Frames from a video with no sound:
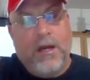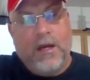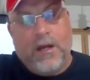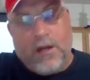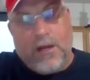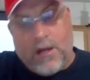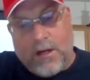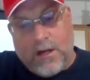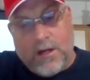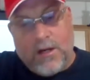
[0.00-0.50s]

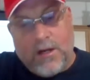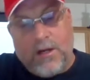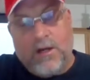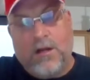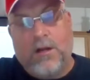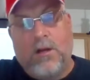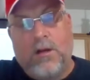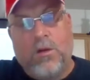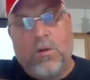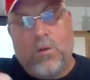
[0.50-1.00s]

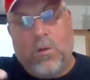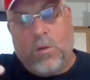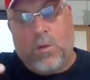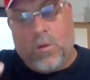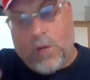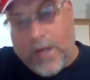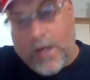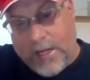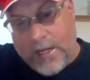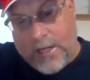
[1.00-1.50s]
Carter,
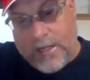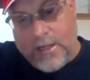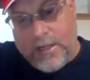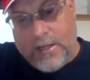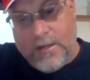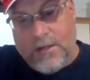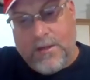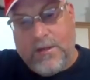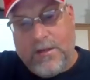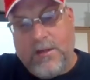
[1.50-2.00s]

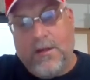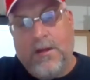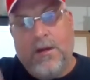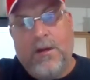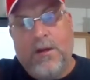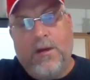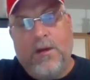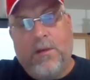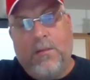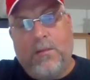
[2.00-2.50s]
Reagan,
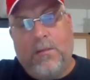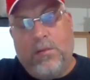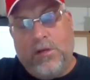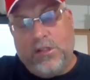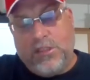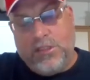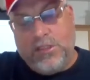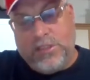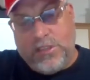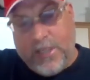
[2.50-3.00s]

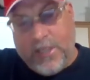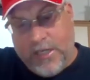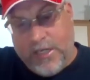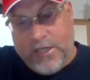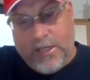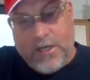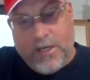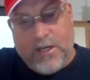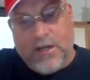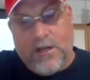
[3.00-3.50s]
Bush
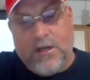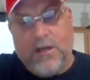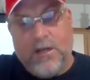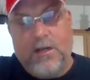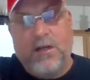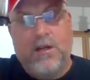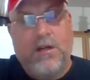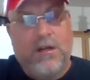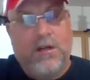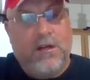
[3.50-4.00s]

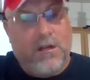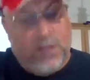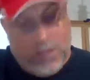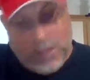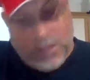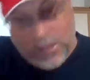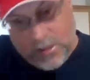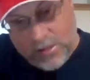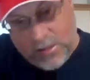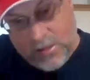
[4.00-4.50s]
Sr.,
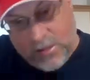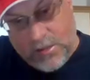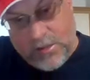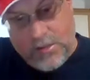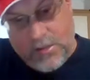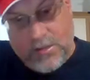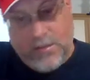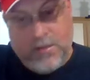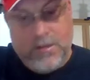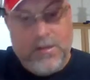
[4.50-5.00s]

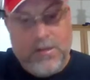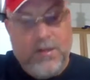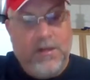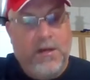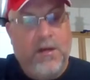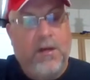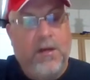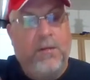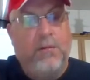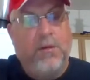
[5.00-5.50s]
Clinton,
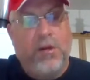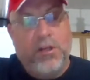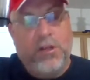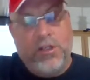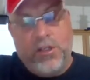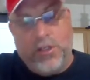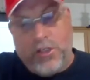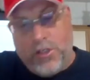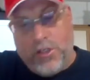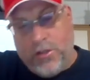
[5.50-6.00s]

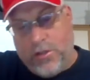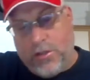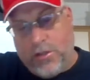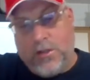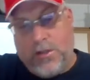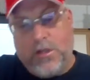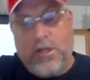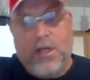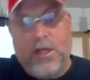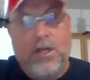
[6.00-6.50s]
Bush
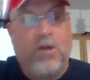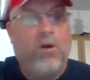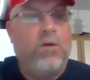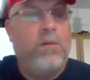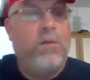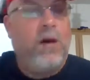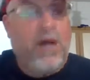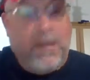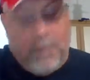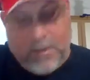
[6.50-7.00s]
Jr., and
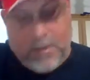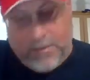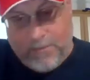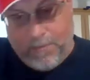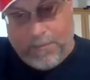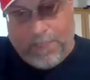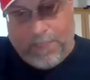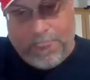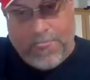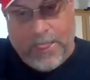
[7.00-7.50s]
Obama.
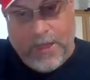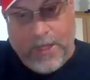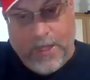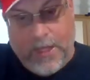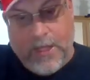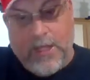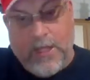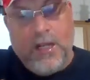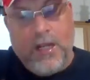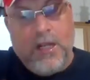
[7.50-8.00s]

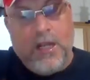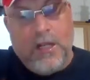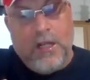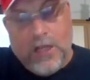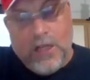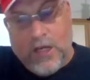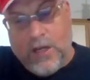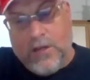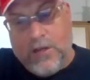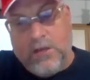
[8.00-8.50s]

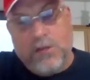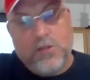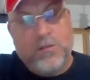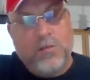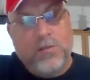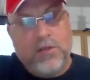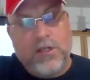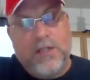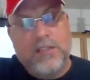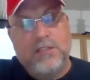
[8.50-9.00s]
None of those
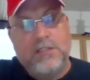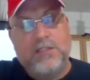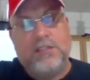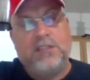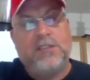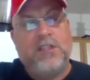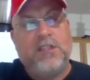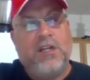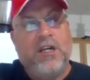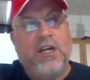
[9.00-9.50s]

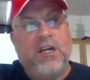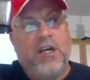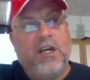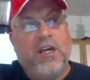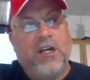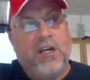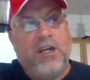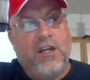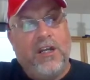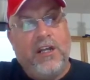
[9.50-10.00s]
presidents
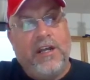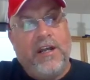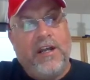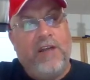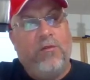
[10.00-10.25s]
can